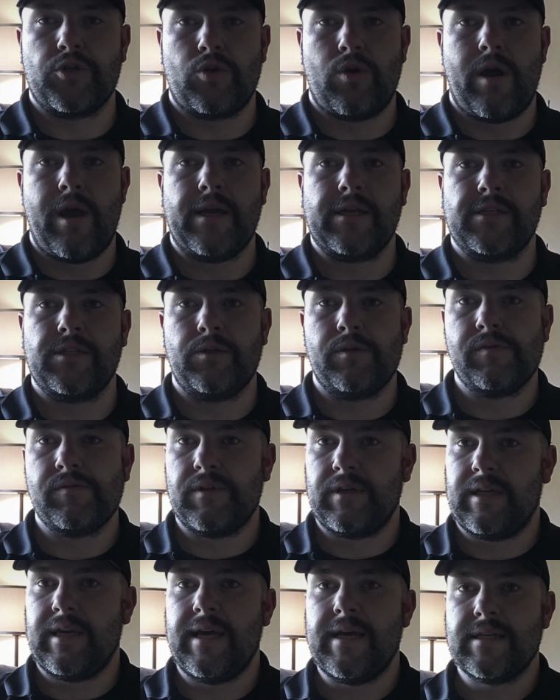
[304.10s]
trying to,
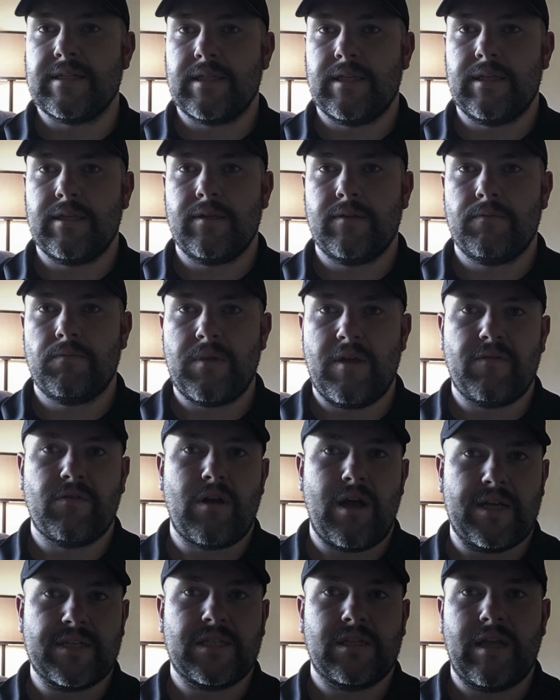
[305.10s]
in the case that they've
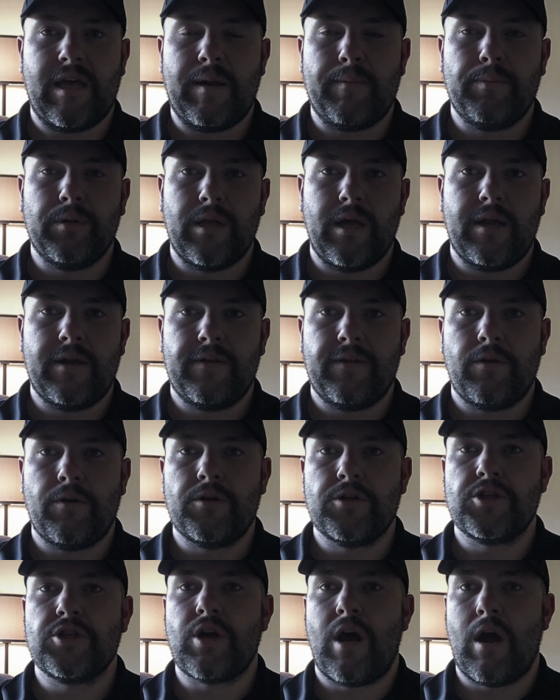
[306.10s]
lost a lot of blood and
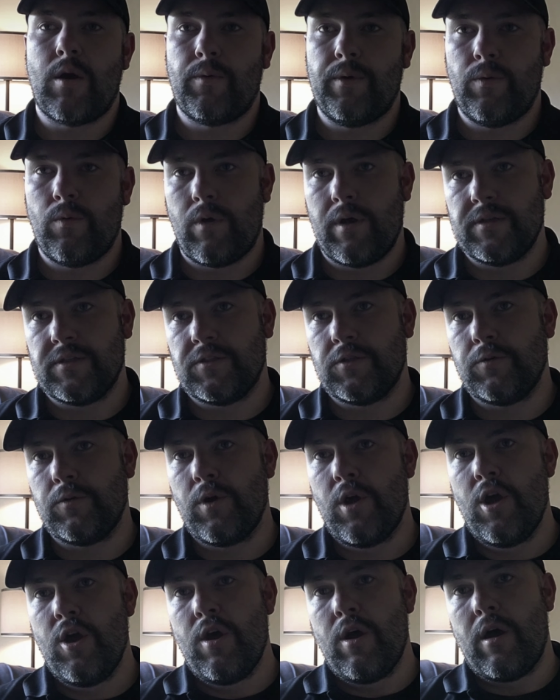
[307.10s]
they're in shock, we want
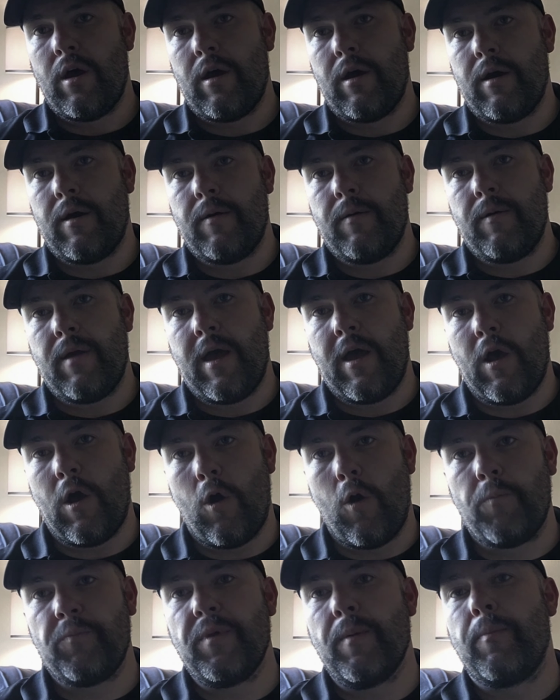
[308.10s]
to
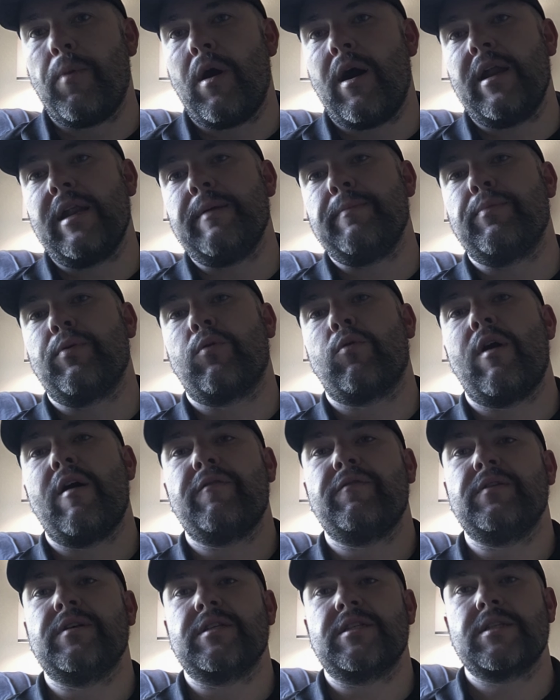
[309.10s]
help the body
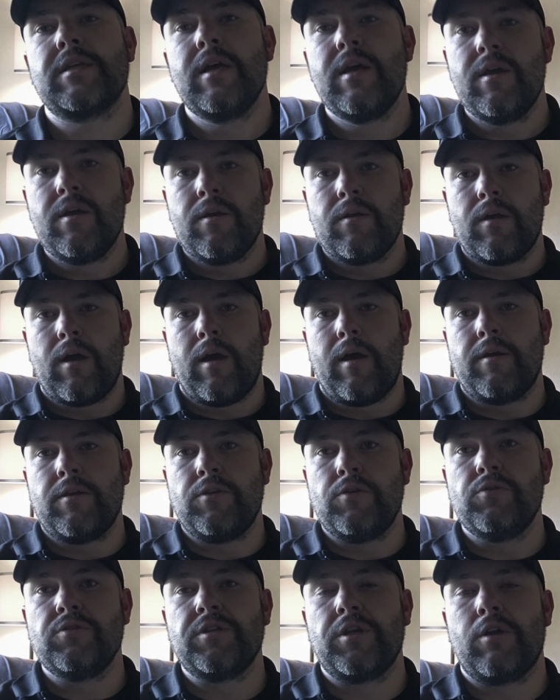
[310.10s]
preface
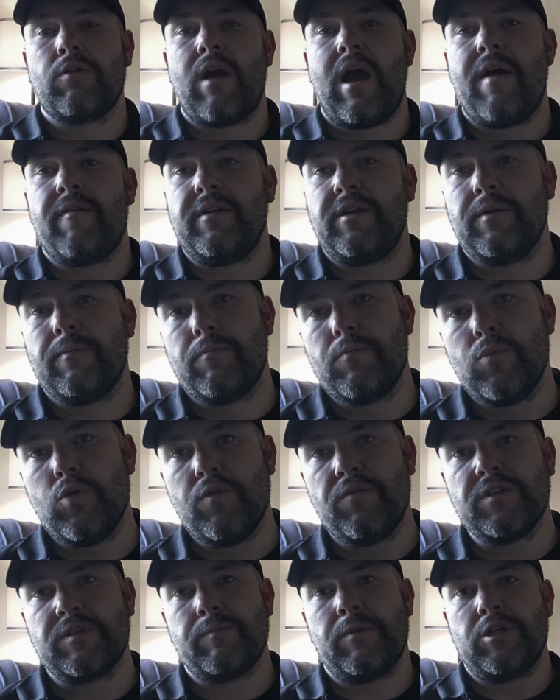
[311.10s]
using gravity to
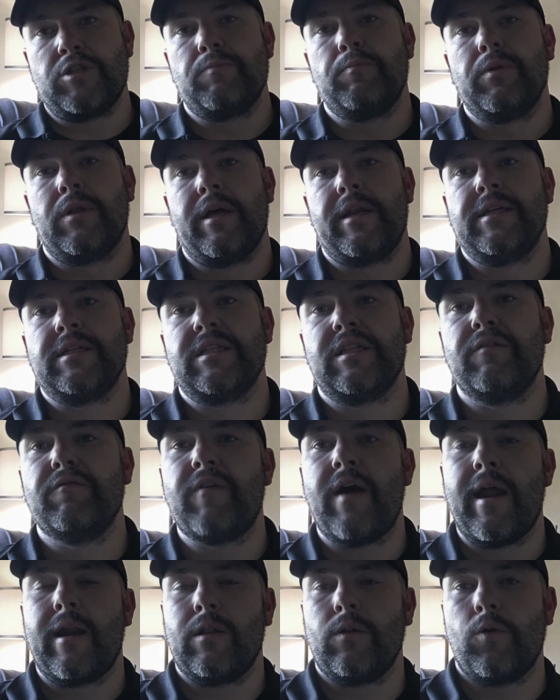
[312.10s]
move as much blood into the
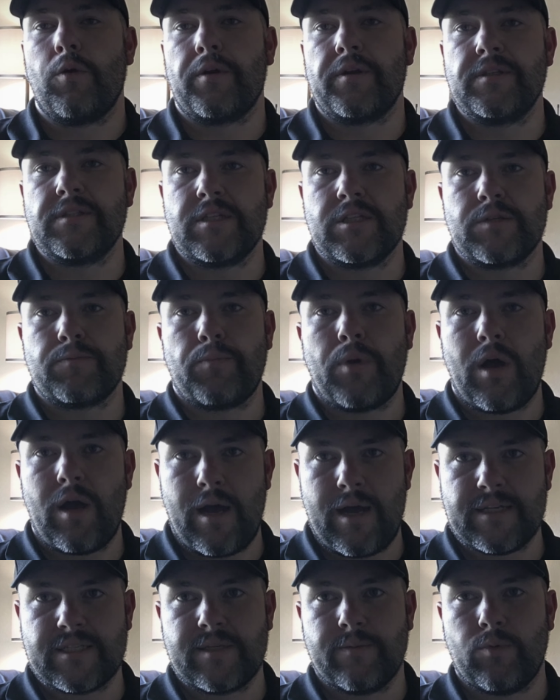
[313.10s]
vital organs as
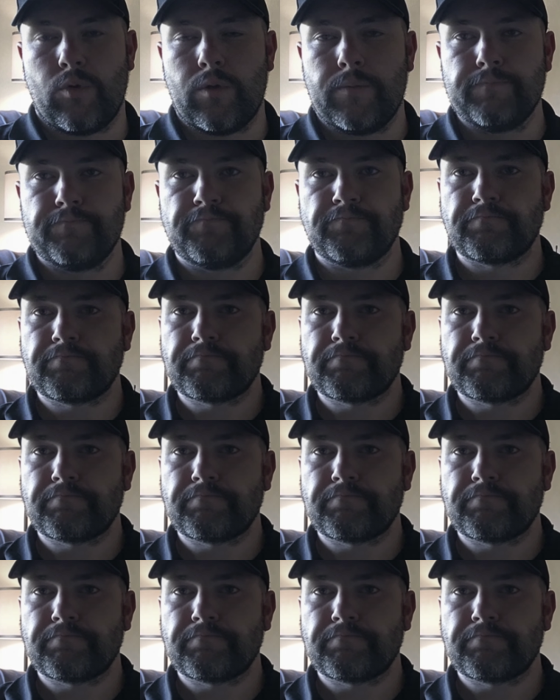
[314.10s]
possible.